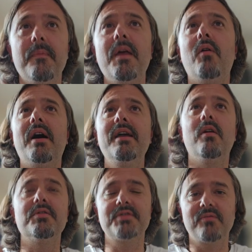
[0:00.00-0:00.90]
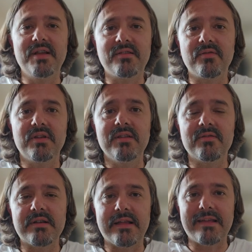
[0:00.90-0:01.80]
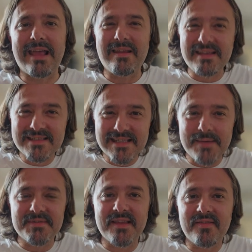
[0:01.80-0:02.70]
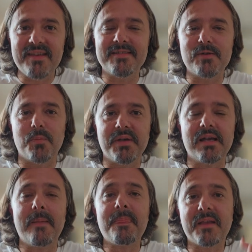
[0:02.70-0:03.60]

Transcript: Now I also read through the internet and it seems that this topic